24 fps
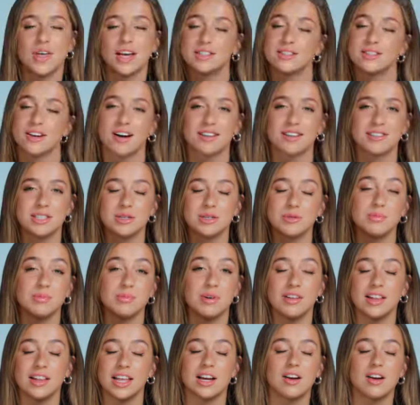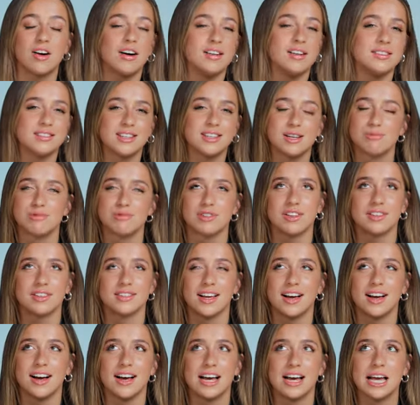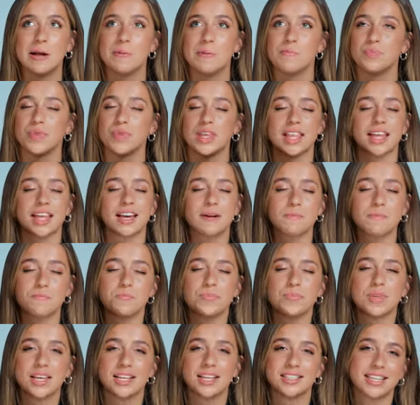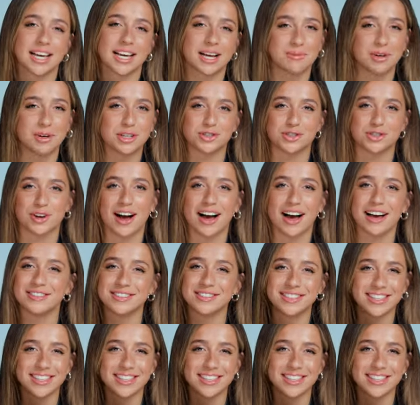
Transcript: I talk to him about like concepts all the time. He like take him on drives.